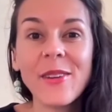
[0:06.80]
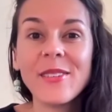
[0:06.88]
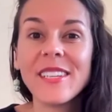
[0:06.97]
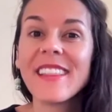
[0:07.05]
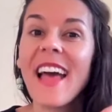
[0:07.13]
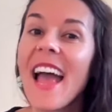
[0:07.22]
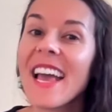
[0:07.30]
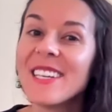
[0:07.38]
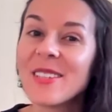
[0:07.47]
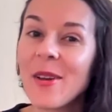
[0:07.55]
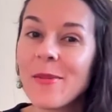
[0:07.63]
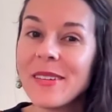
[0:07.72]
using the Hey
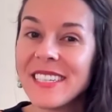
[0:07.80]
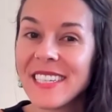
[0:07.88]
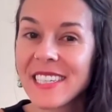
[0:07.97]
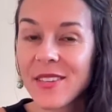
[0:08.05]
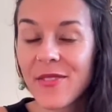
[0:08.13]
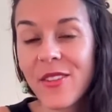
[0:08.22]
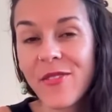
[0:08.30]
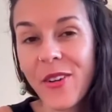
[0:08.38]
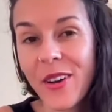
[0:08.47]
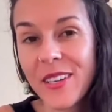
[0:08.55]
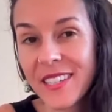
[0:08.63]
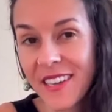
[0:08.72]
Zomi disc for the
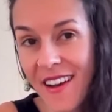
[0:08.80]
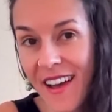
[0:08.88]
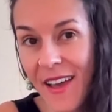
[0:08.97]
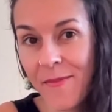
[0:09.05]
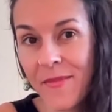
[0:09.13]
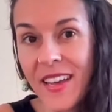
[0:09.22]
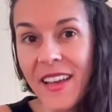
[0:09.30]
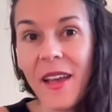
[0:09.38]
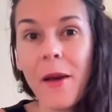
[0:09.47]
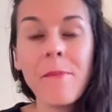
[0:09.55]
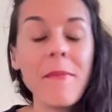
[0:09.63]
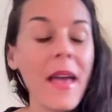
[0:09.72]
first time.
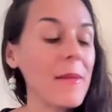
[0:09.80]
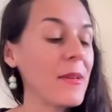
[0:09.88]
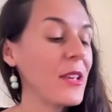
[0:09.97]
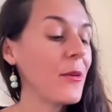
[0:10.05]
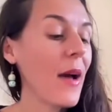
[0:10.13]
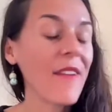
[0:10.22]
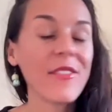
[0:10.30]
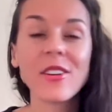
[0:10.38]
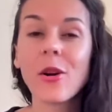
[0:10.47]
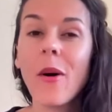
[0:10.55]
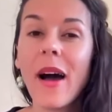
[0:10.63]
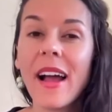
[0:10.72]
Maybe you
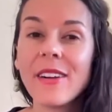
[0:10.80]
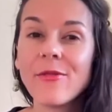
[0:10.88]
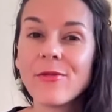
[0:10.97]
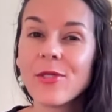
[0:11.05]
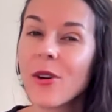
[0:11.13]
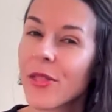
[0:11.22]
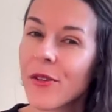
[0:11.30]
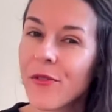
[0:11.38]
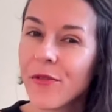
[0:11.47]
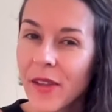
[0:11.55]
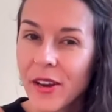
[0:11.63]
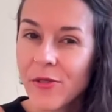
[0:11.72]
haven't quite got the
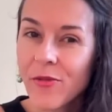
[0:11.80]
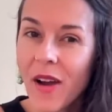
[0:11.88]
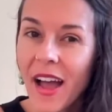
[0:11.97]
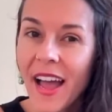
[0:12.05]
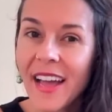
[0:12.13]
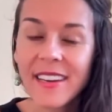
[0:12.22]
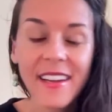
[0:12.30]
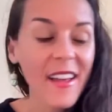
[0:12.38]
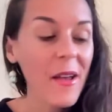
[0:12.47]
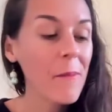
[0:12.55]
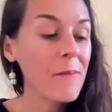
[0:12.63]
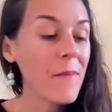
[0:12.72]
fit right.
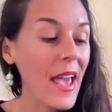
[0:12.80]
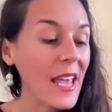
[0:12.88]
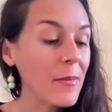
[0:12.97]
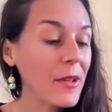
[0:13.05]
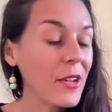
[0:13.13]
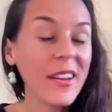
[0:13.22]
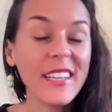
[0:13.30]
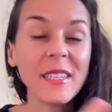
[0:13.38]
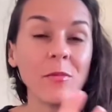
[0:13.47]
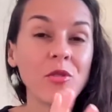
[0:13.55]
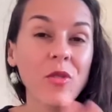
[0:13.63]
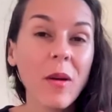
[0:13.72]
Maybe you need
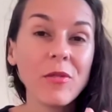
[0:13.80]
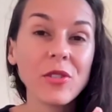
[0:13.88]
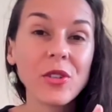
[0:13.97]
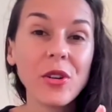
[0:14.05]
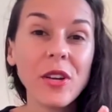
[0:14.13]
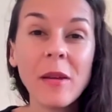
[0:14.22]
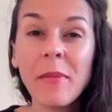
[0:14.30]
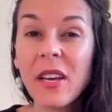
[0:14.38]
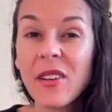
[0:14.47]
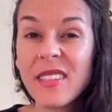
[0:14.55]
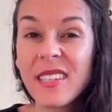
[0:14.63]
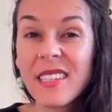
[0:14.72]
some troubleshooting
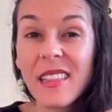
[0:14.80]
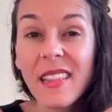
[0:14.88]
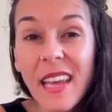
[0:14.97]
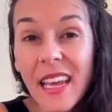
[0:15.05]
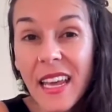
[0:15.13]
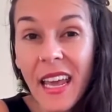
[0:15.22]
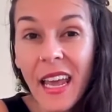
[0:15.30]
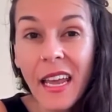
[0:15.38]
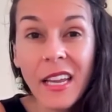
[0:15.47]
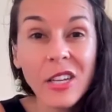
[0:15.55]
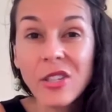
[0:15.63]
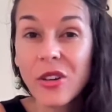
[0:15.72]
because it's leaking
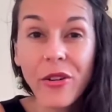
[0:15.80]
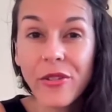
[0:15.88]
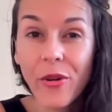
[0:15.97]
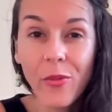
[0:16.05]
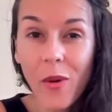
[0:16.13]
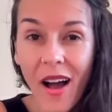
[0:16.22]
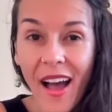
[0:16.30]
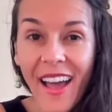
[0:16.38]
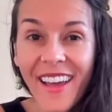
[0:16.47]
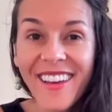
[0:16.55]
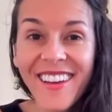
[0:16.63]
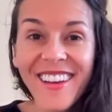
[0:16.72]
and you don't know
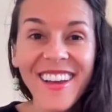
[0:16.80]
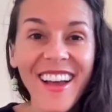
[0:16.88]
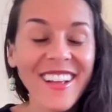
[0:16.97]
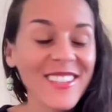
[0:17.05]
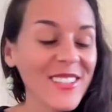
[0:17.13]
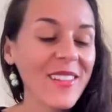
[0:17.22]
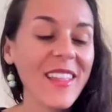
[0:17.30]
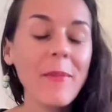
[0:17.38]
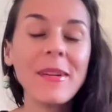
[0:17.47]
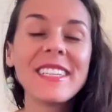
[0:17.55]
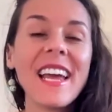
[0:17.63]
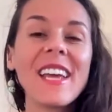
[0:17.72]
why. And so let
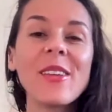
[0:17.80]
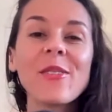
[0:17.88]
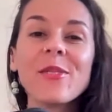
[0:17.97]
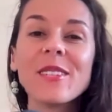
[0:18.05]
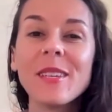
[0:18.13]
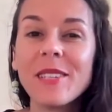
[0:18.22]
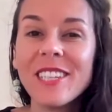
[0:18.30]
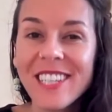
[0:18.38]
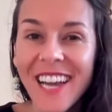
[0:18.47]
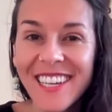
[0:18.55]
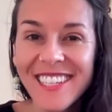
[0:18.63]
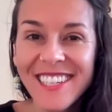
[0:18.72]
me take you through some
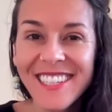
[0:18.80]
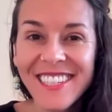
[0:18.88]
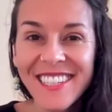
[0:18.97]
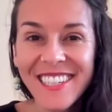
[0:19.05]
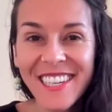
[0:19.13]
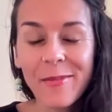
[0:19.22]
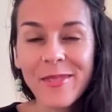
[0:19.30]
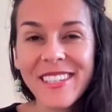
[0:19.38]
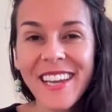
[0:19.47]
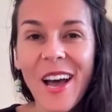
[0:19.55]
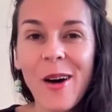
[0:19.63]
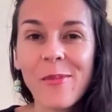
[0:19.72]
suggestions and tips
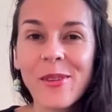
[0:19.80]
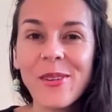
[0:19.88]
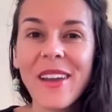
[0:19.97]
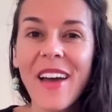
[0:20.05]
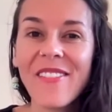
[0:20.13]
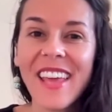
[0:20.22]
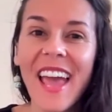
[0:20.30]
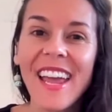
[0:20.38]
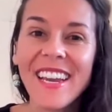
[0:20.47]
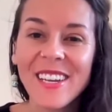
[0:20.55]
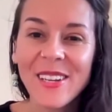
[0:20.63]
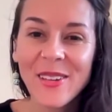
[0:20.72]
to help you
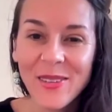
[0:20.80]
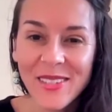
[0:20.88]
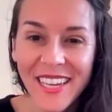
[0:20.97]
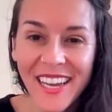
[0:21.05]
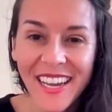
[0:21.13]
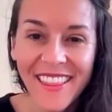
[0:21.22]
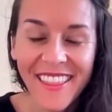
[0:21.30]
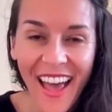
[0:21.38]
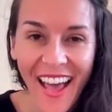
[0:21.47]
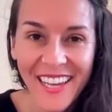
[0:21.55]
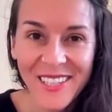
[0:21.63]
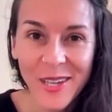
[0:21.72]
navigate using the
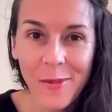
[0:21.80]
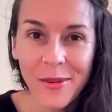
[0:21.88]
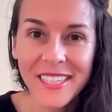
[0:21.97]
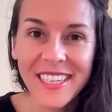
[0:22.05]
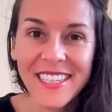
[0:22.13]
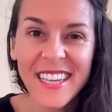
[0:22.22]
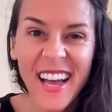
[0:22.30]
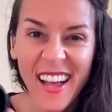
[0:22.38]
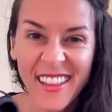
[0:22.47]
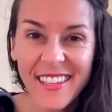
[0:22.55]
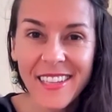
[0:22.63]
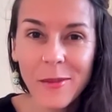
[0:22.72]
Hey Zomi disc a
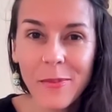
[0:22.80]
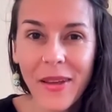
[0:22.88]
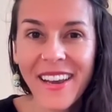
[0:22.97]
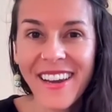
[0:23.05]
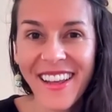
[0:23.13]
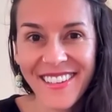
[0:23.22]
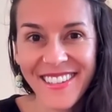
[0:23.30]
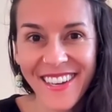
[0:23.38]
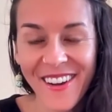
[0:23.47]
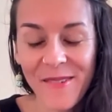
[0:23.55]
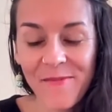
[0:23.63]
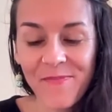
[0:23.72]
little bit easier.